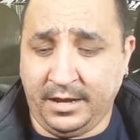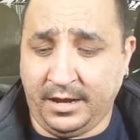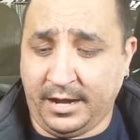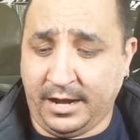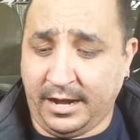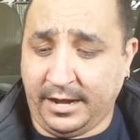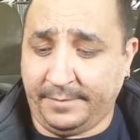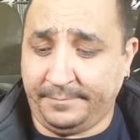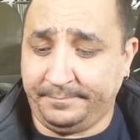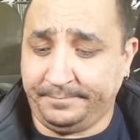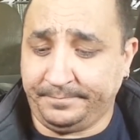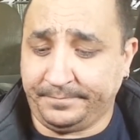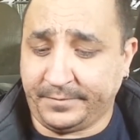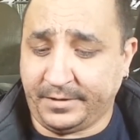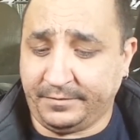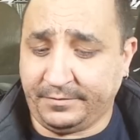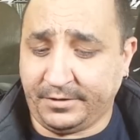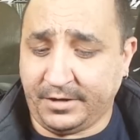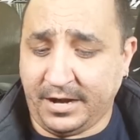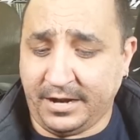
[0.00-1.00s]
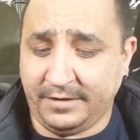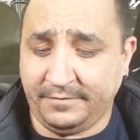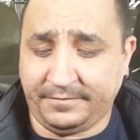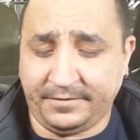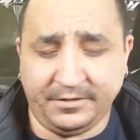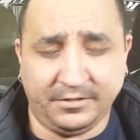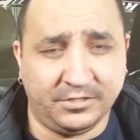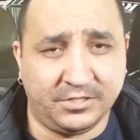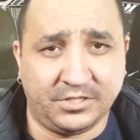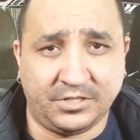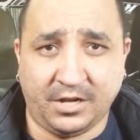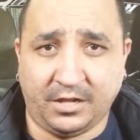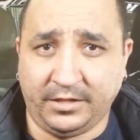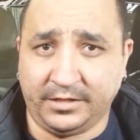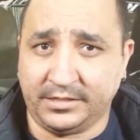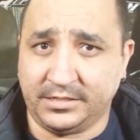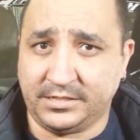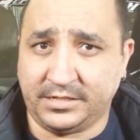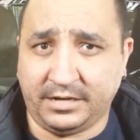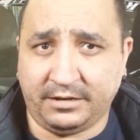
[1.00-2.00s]
If you're
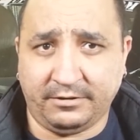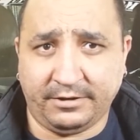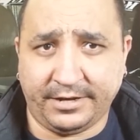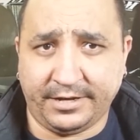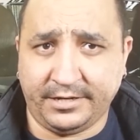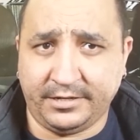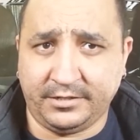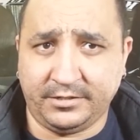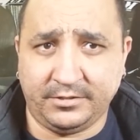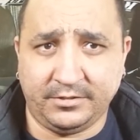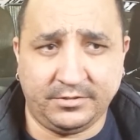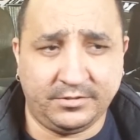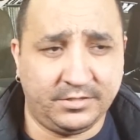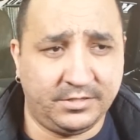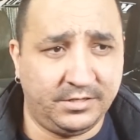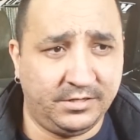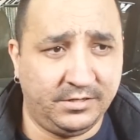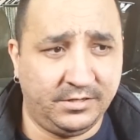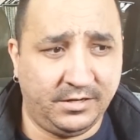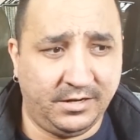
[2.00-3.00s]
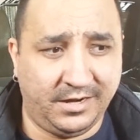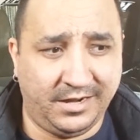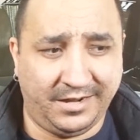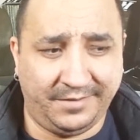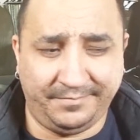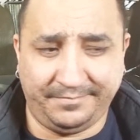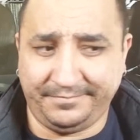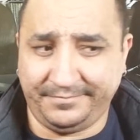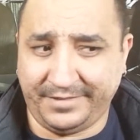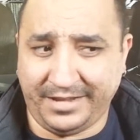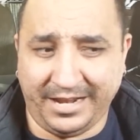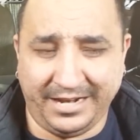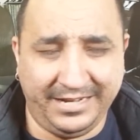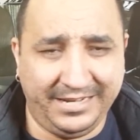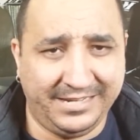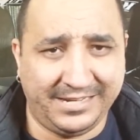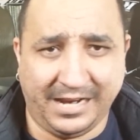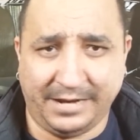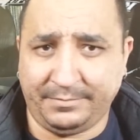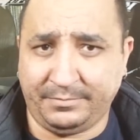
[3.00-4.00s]
installing stereos,
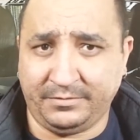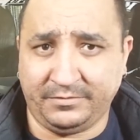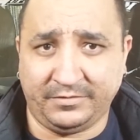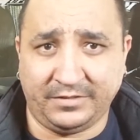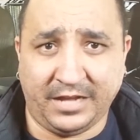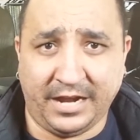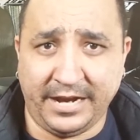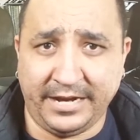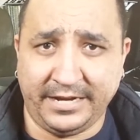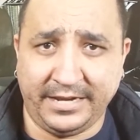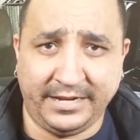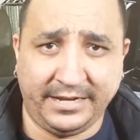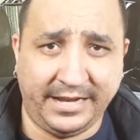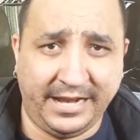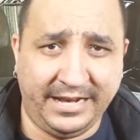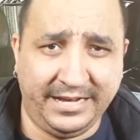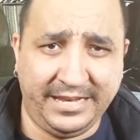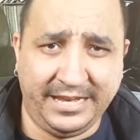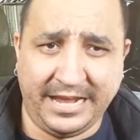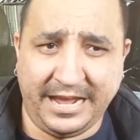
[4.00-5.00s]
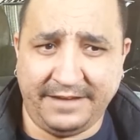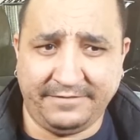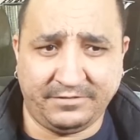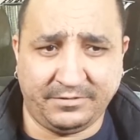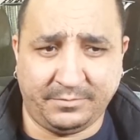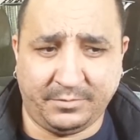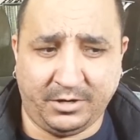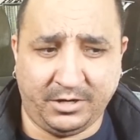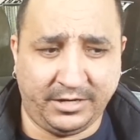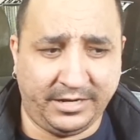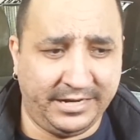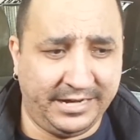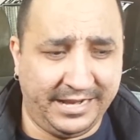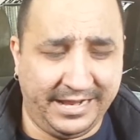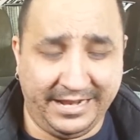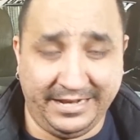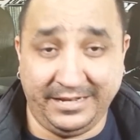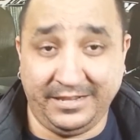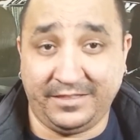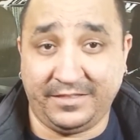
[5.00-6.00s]
any type of lighting, any aftermarket,
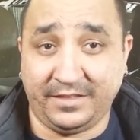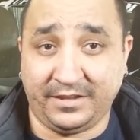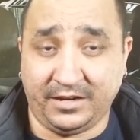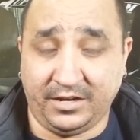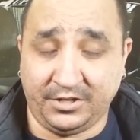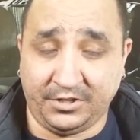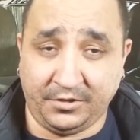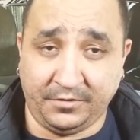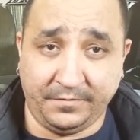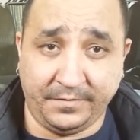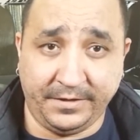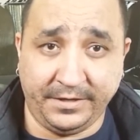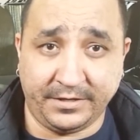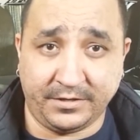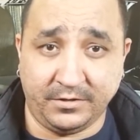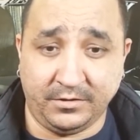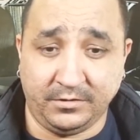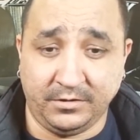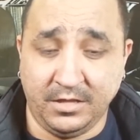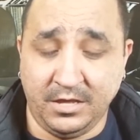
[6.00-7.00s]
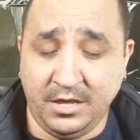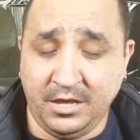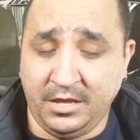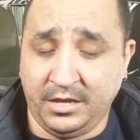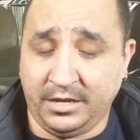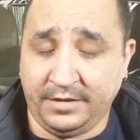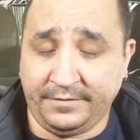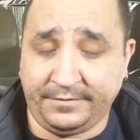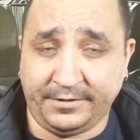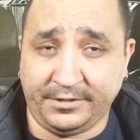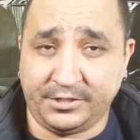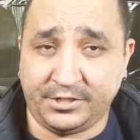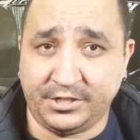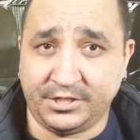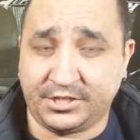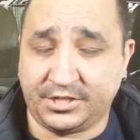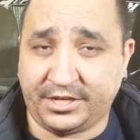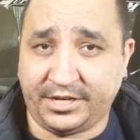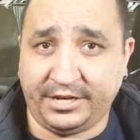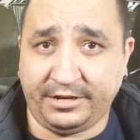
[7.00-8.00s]
anything on your vehicle. If you're
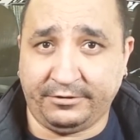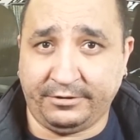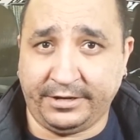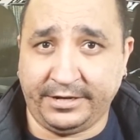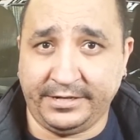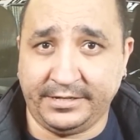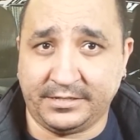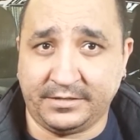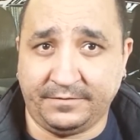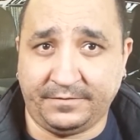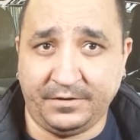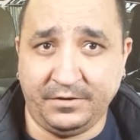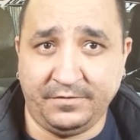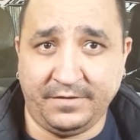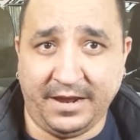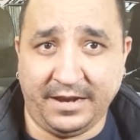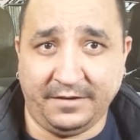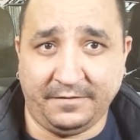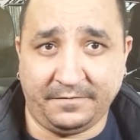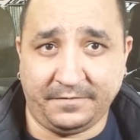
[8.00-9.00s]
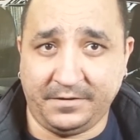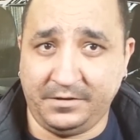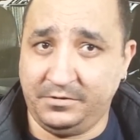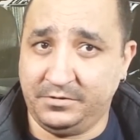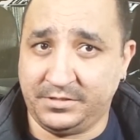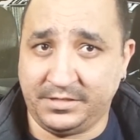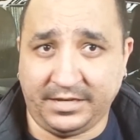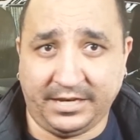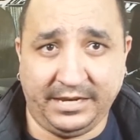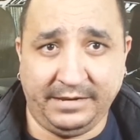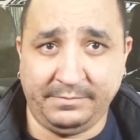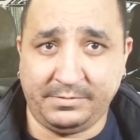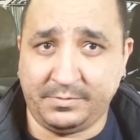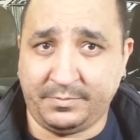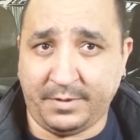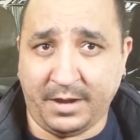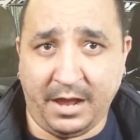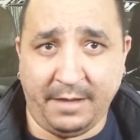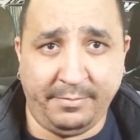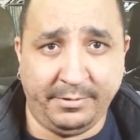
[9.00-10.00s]
just curious, if you've got a fuse that keeps
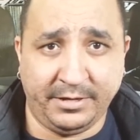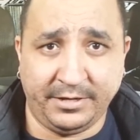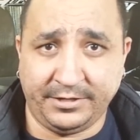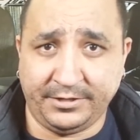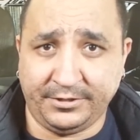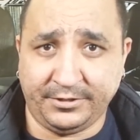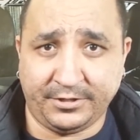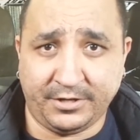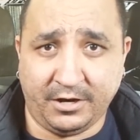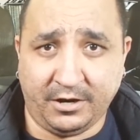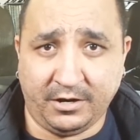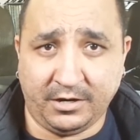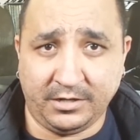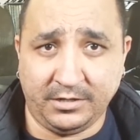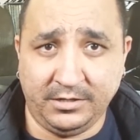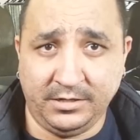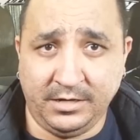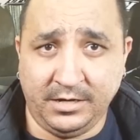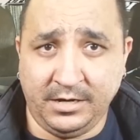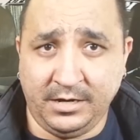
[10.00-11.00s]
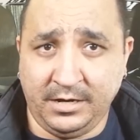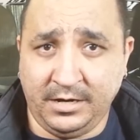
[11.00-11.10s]
popping in your car,